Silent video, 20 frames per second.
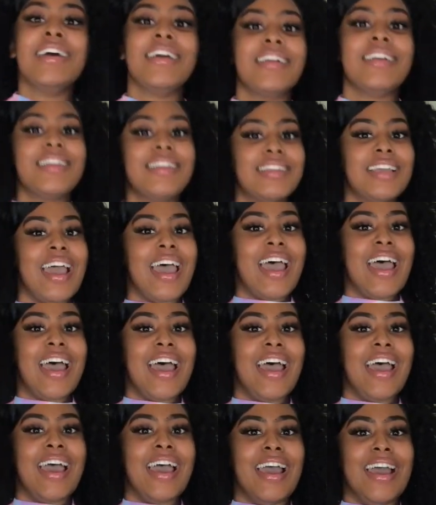
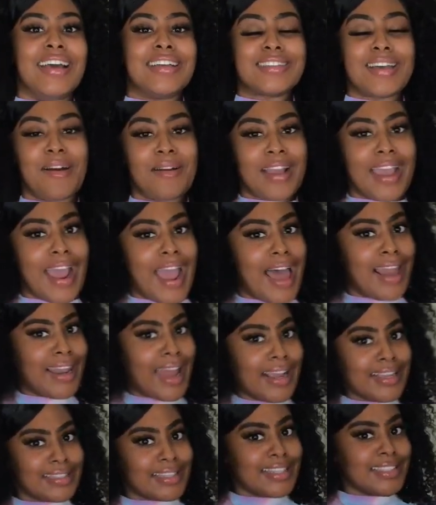Yes. Okay, I
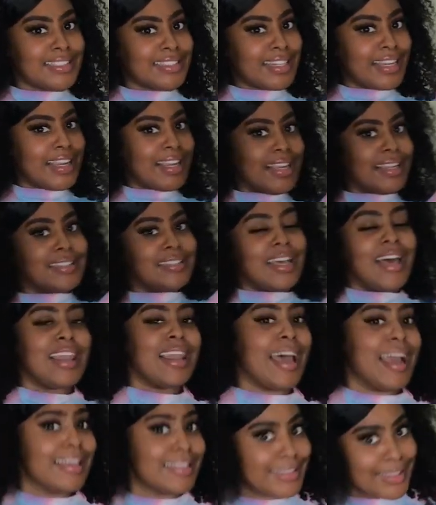like these jeans. I
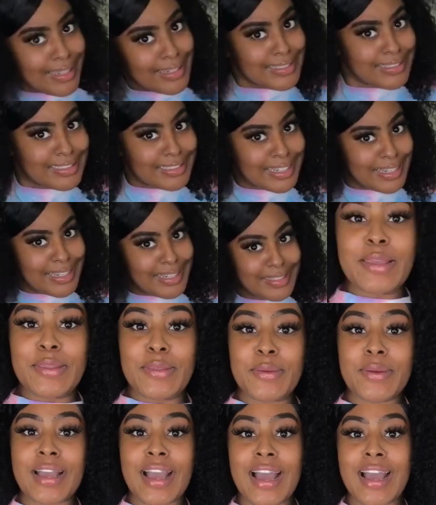like these jeans.
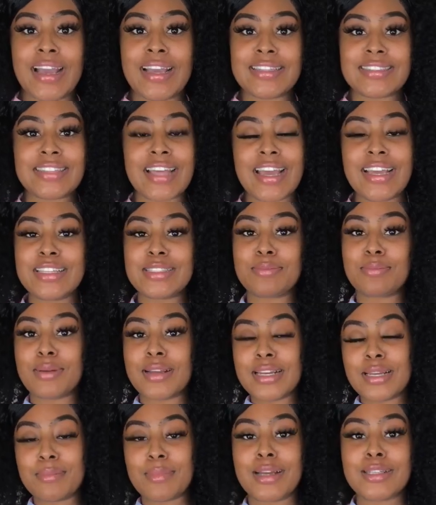You guys, that is
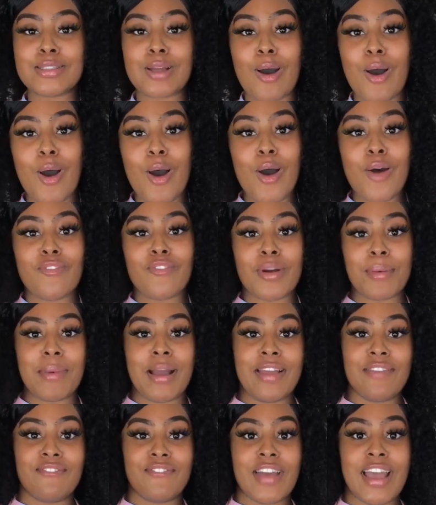pretty much all for my
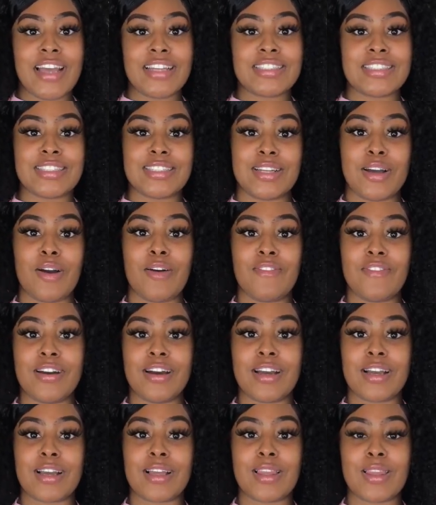
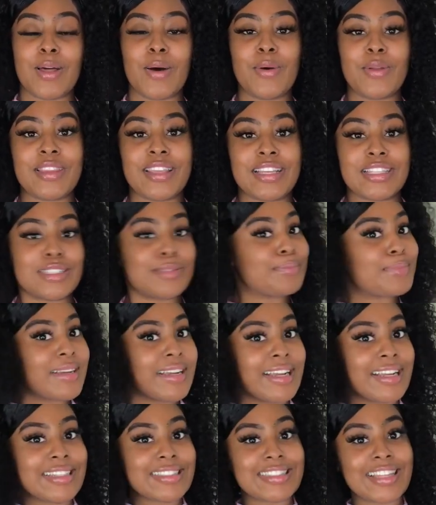Fashionnova clothing
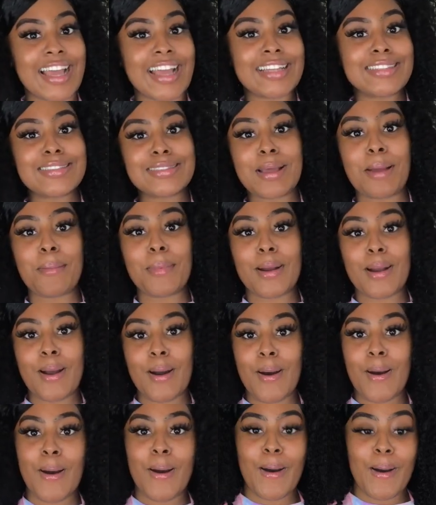spring/summer
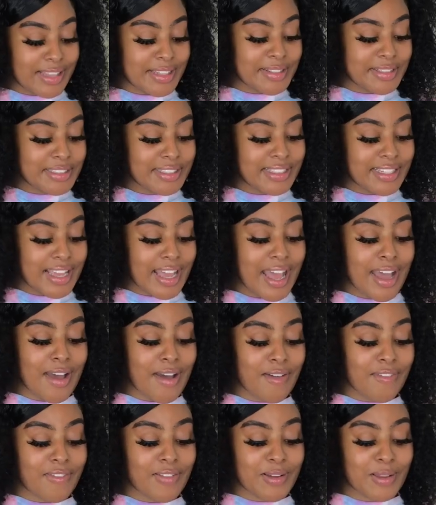haul. I literally
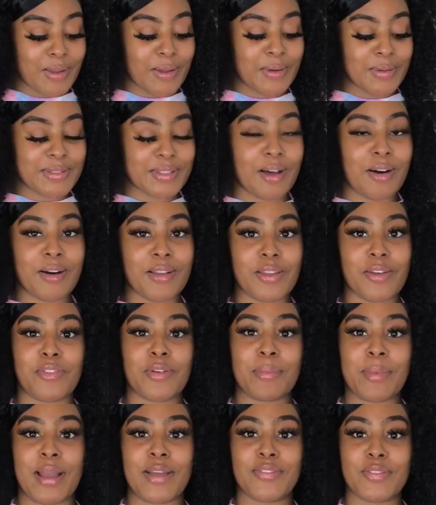have clothes all over
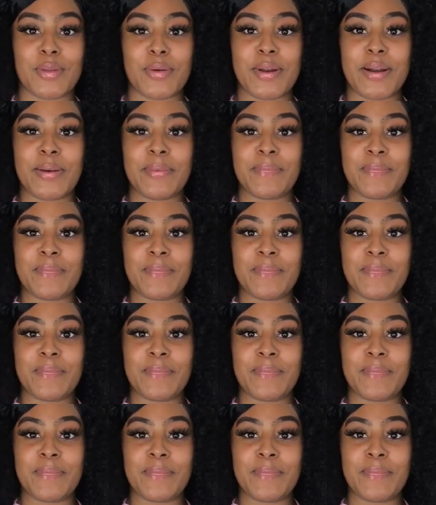my floor.